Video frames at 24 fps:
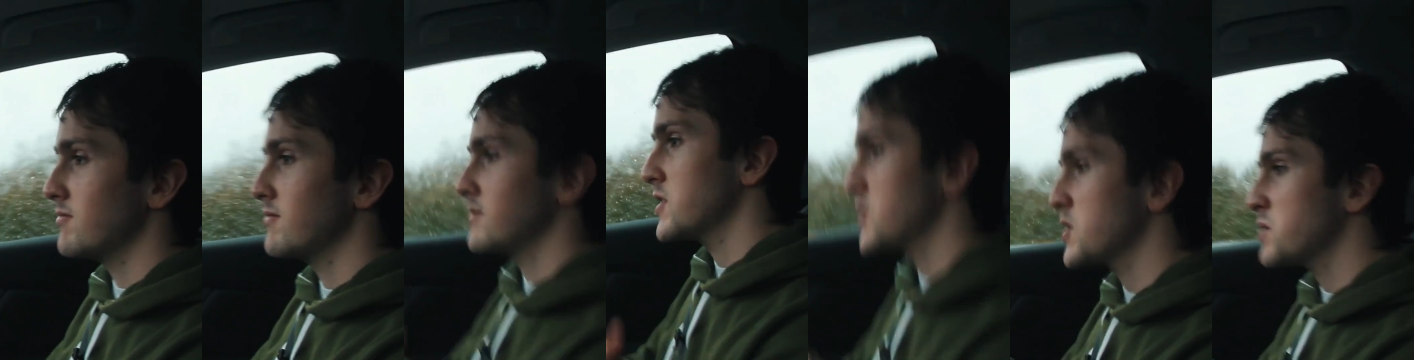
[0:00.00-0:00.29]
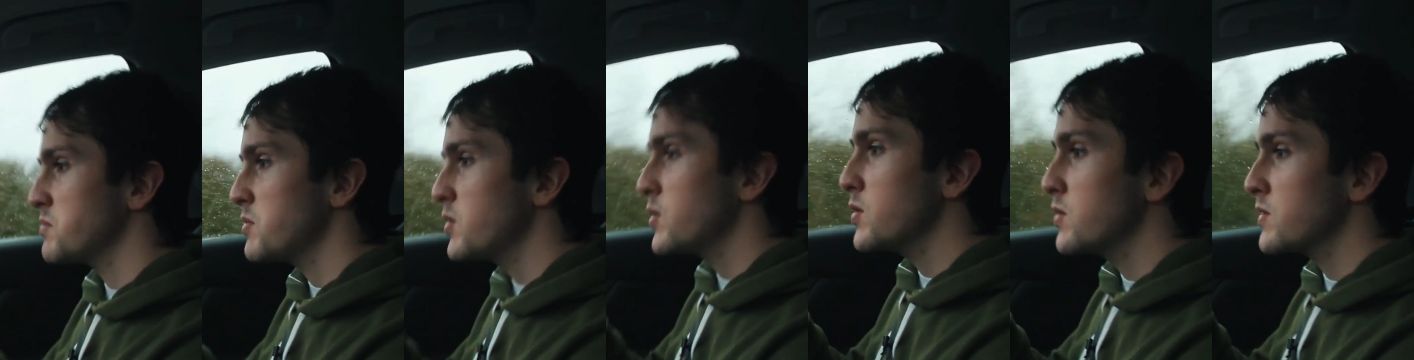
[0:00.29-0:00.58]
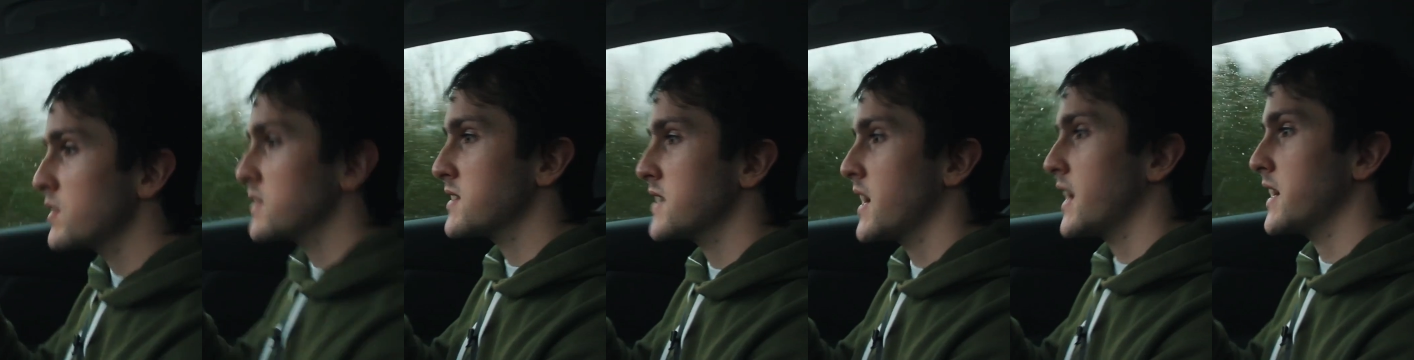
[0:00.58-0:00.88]

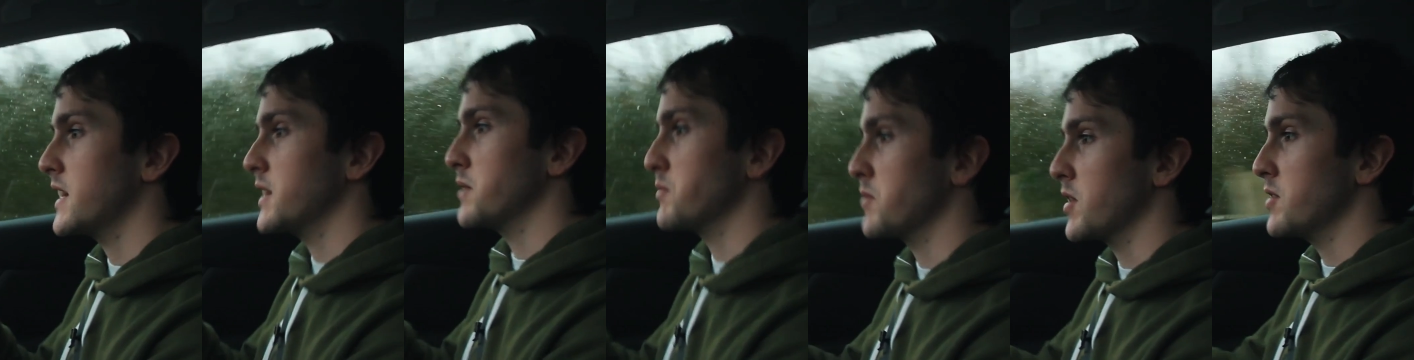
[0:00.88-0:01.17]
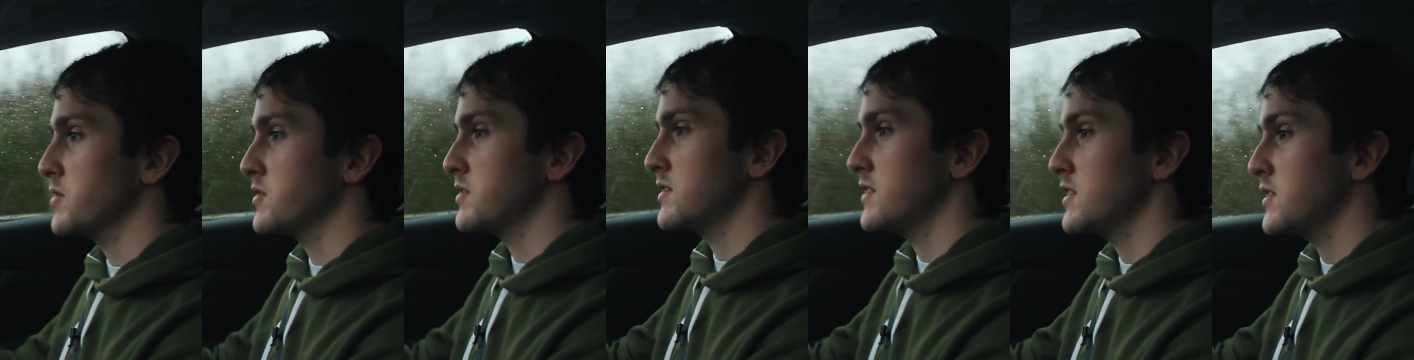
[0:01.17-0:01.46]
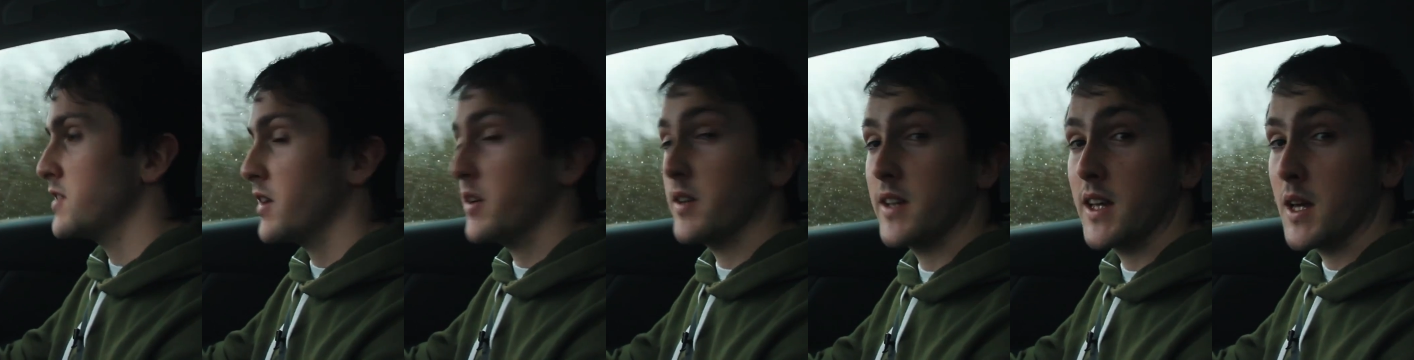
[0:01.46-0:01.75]
smooth Italian roads, you
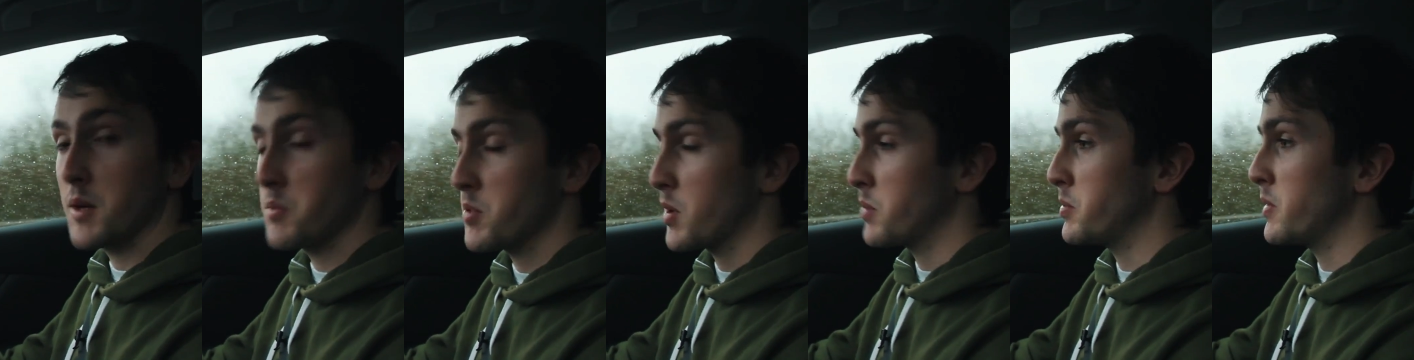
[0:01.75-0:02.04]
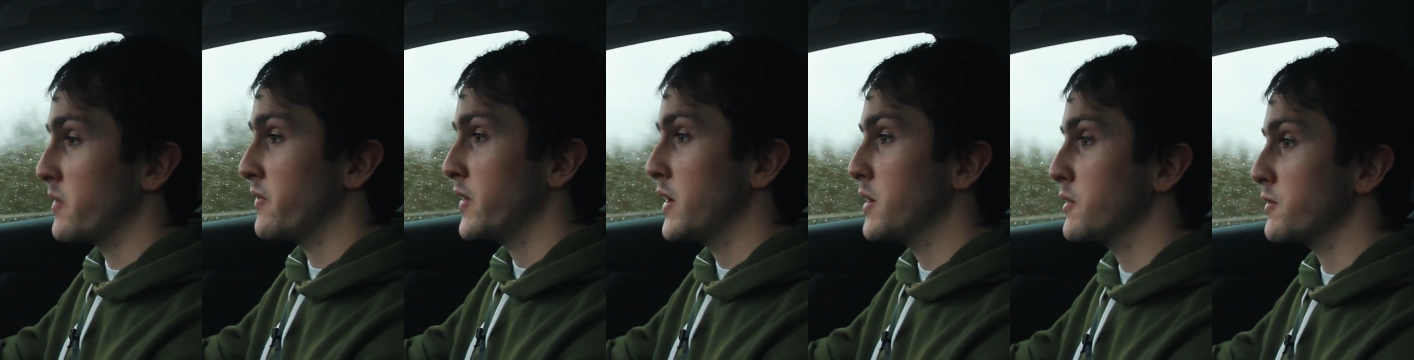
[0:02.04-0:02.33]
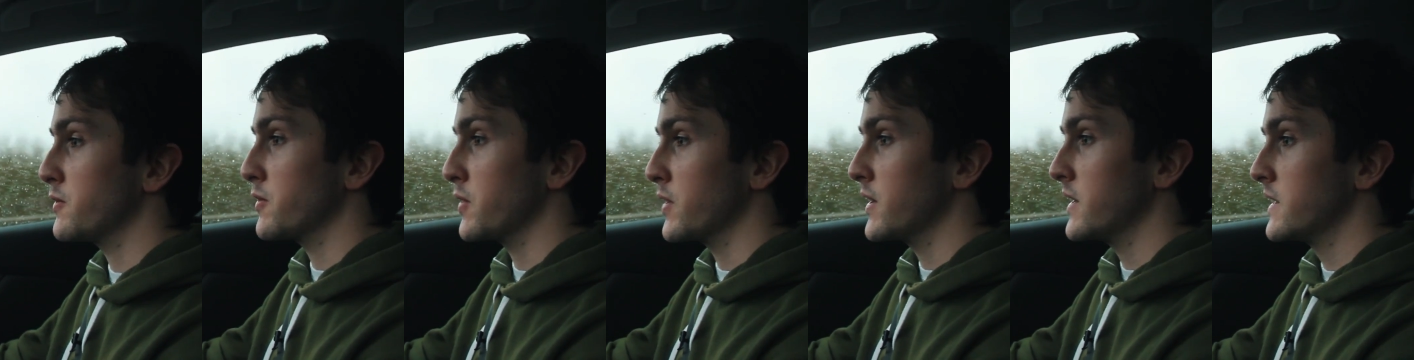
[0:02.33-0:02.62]
don't get a proper feel
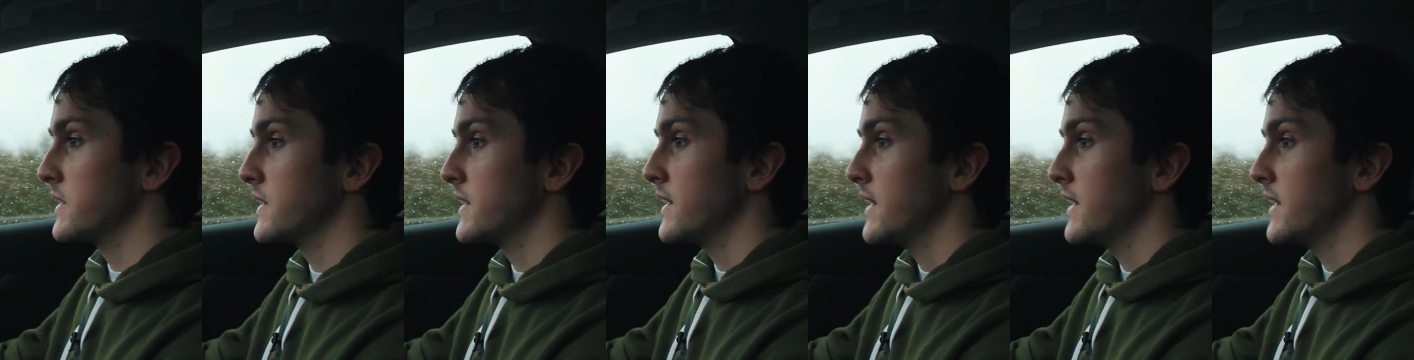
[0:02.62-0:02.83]
for it.